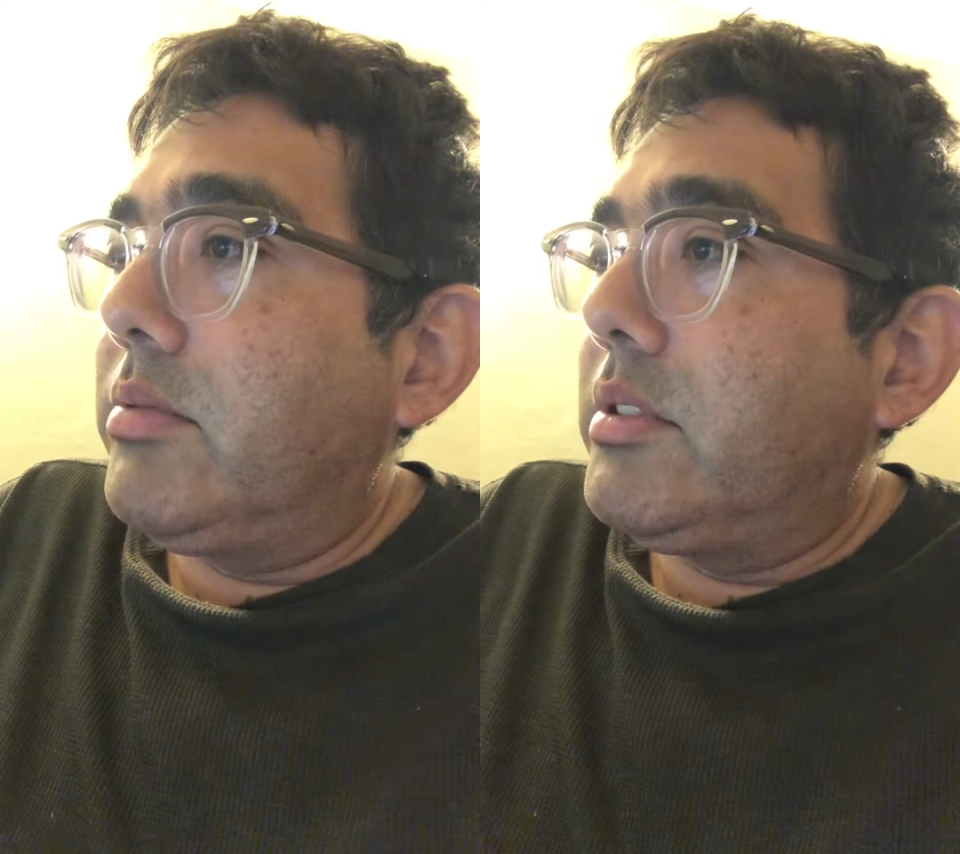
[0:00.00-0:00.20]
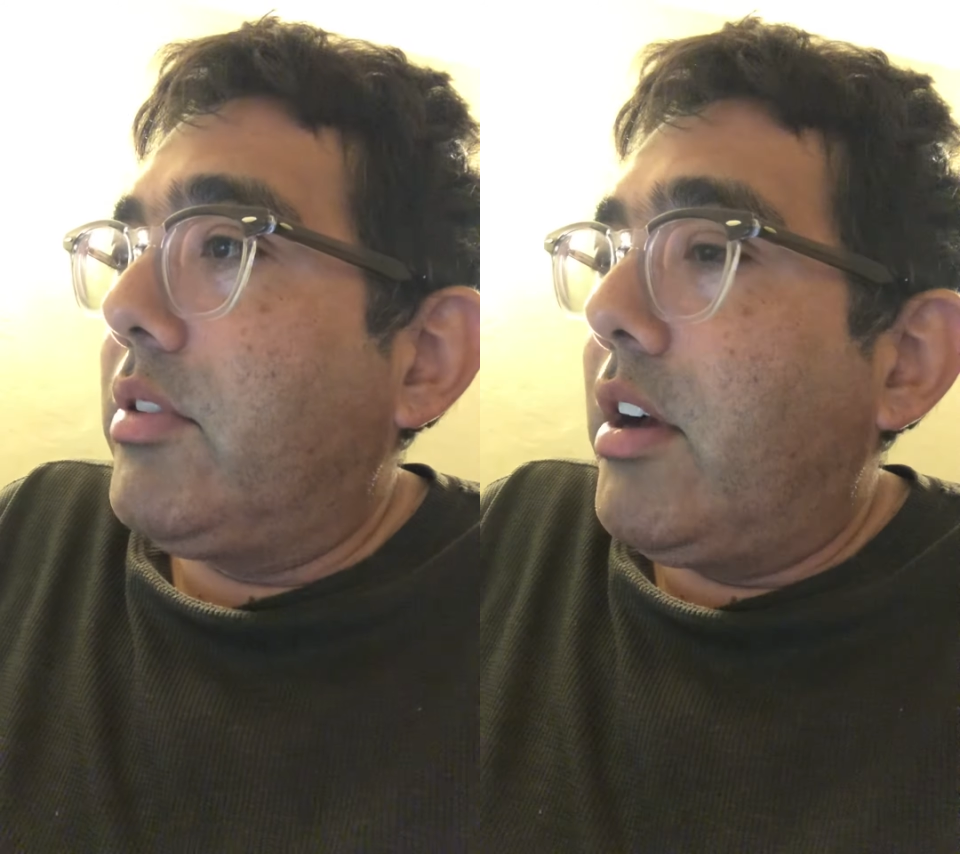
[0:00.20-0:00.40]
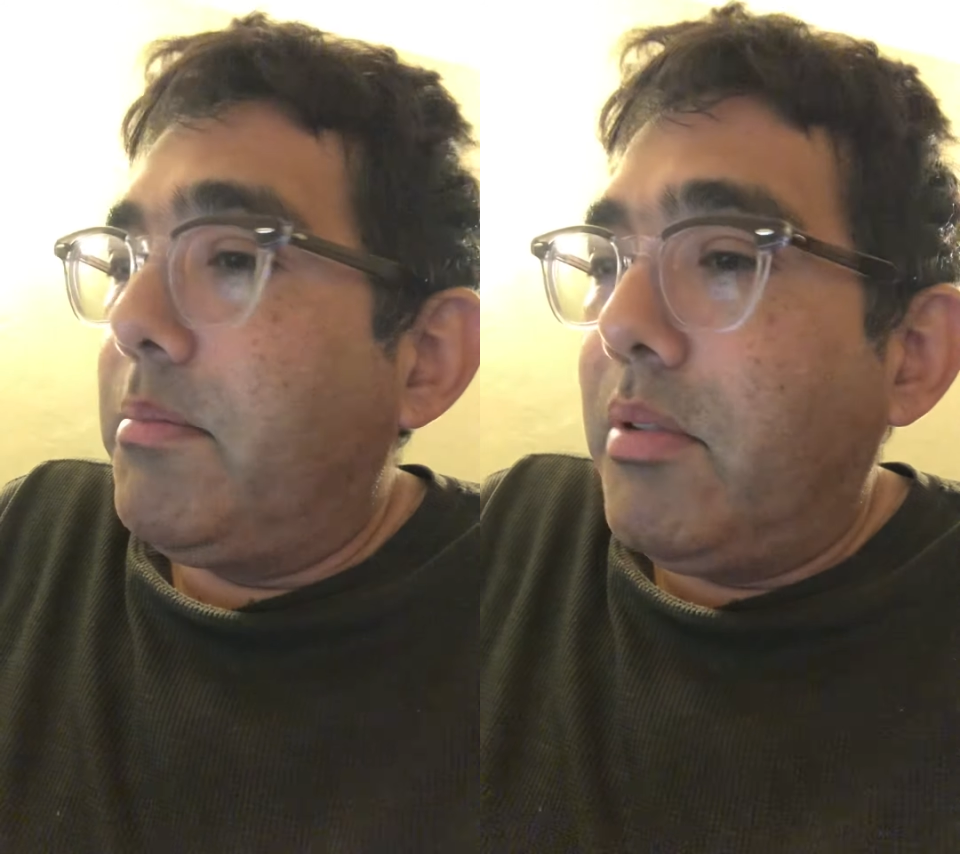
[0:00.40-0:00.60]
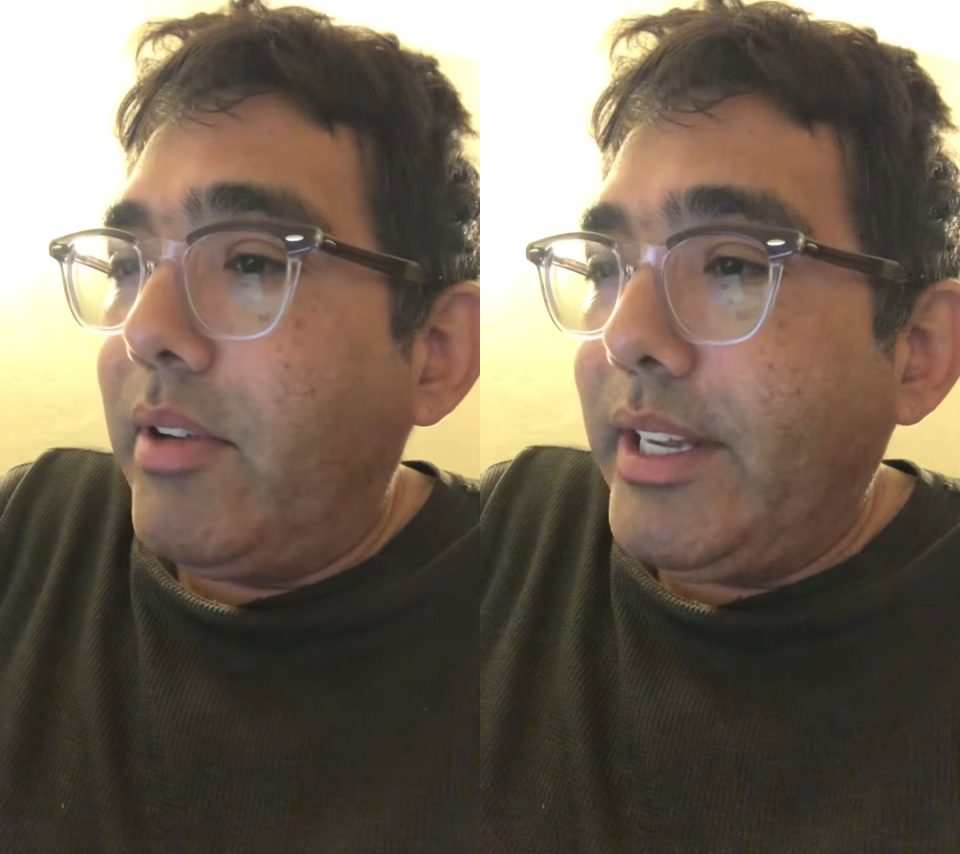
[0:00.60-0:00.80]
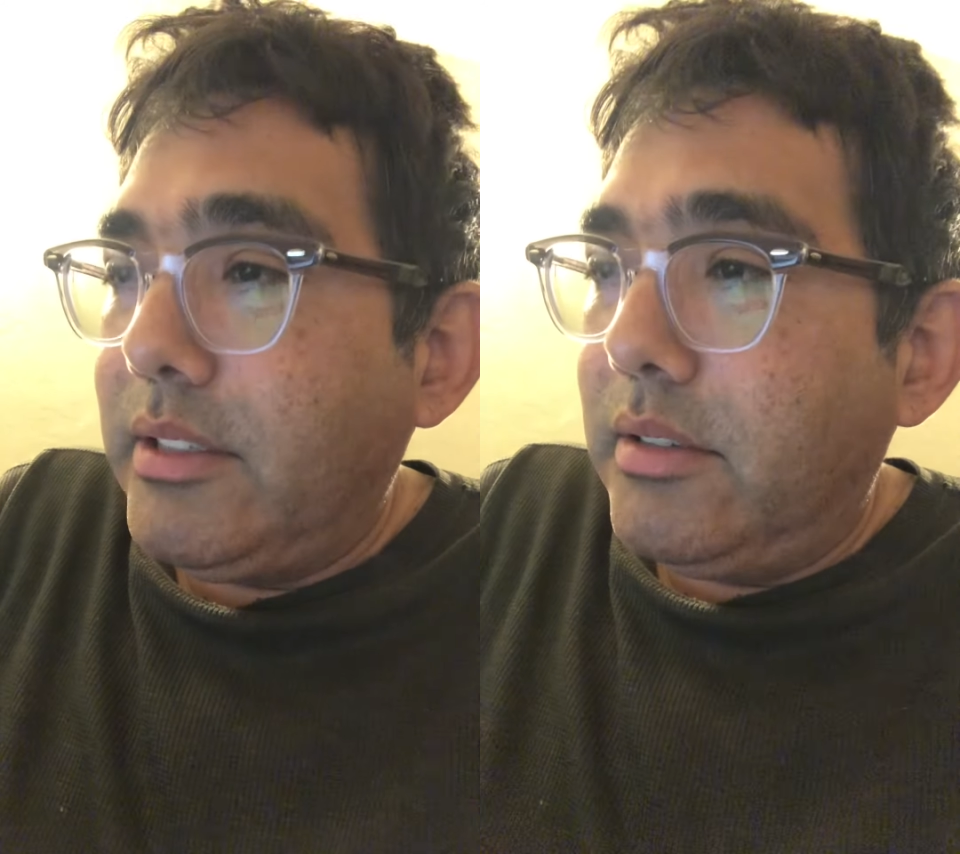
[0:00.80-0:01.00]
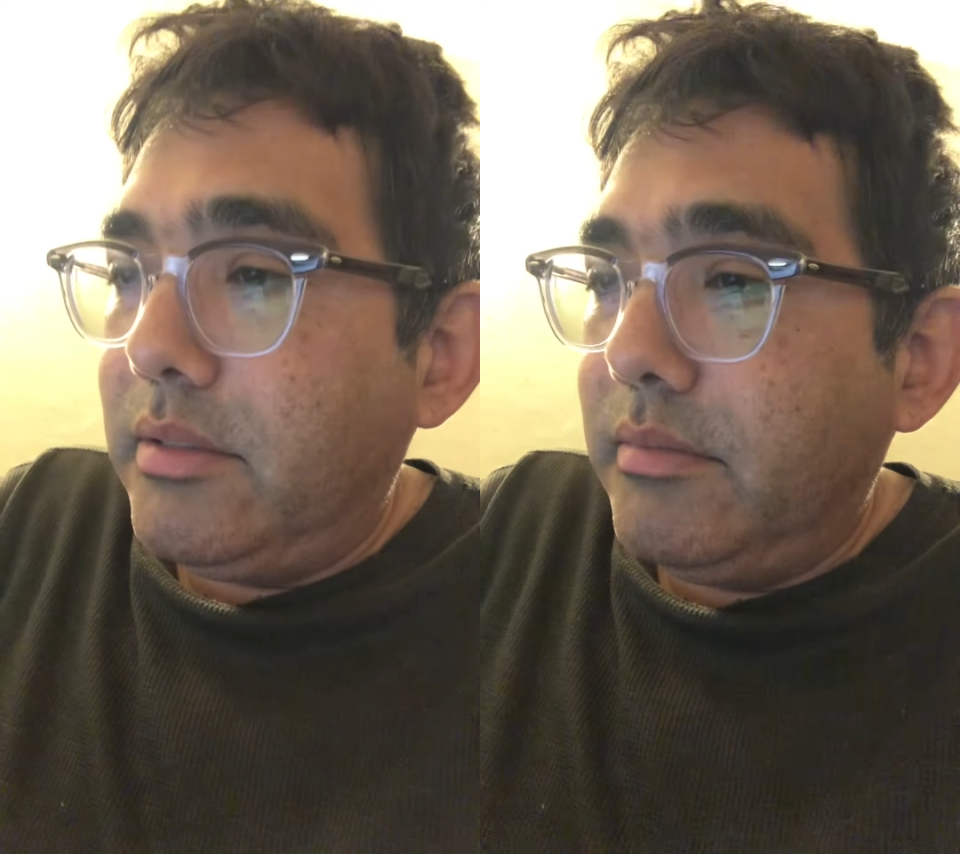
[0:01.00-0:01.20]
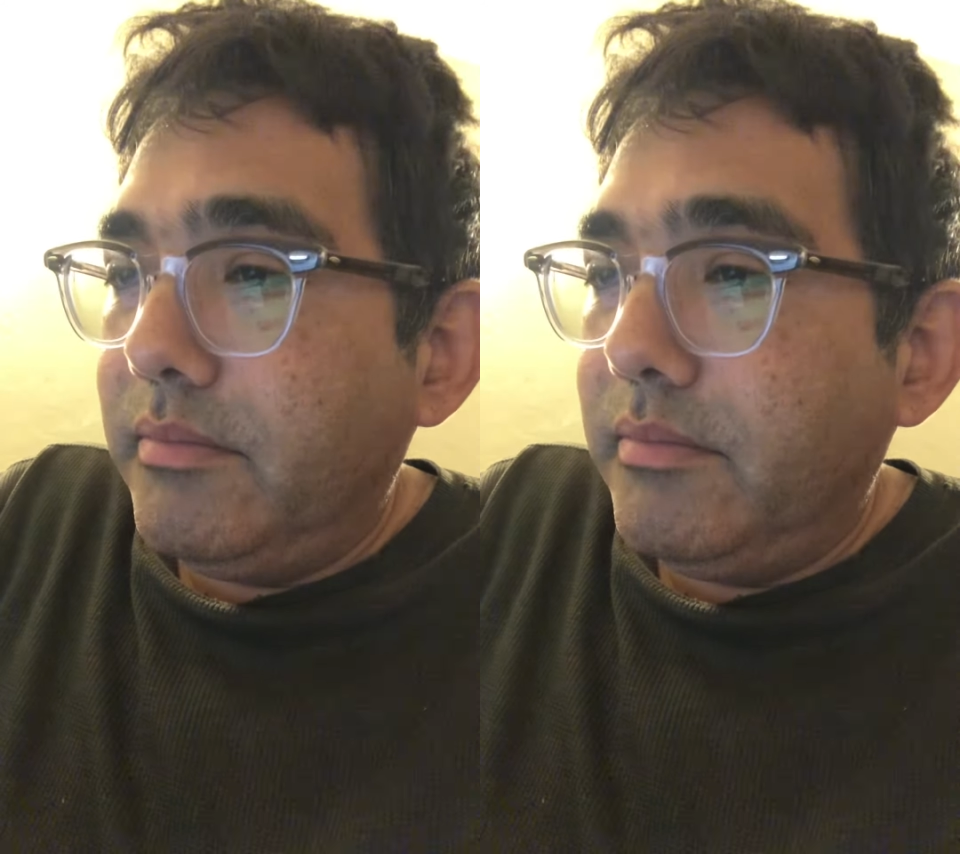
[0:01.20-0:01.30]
12 points.